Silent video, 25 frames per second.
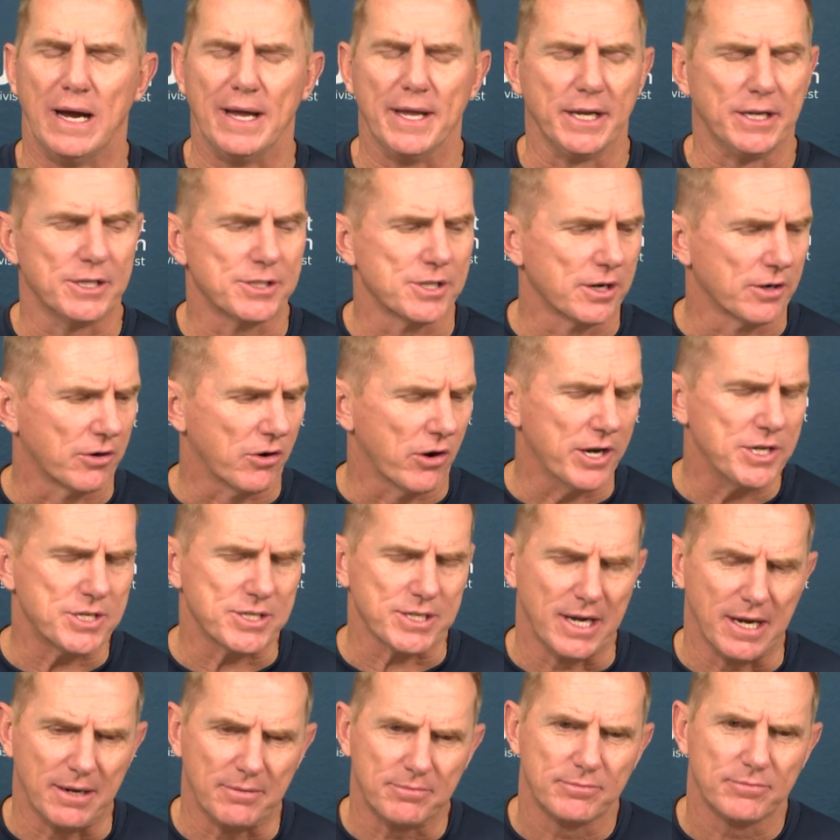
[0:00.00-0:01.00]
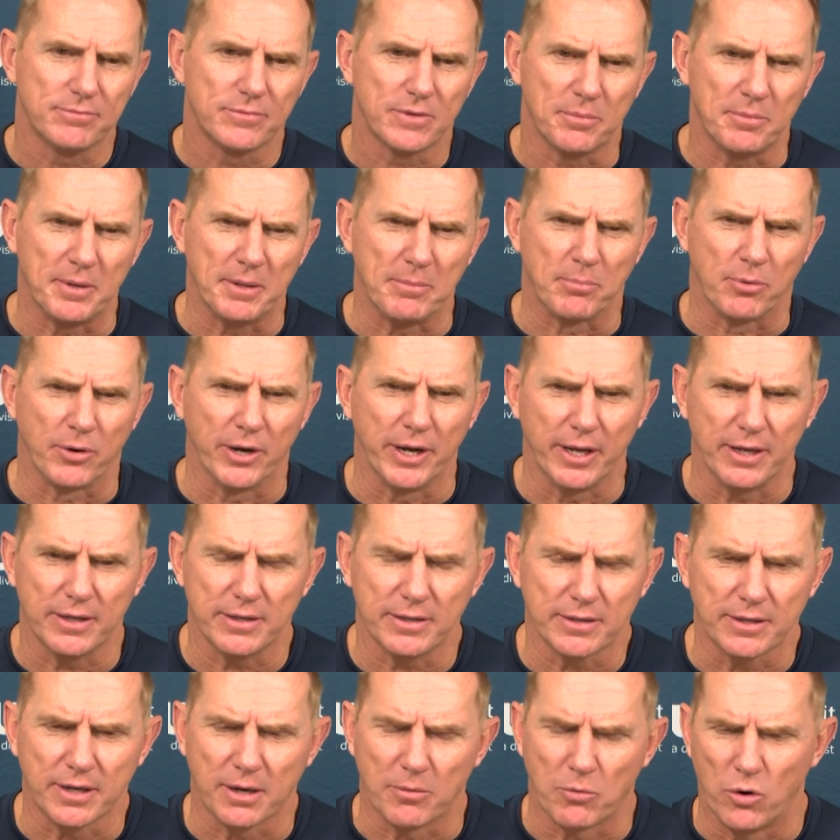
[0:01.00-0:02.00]
I think he's done a great job. I mean,
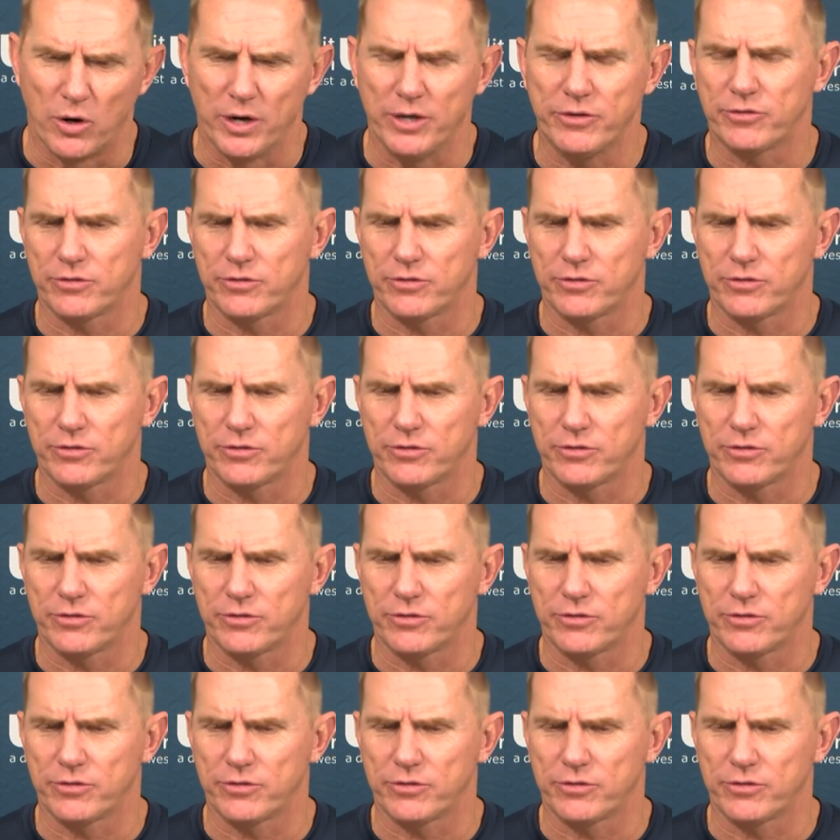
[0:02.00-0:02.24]
Brent, number one,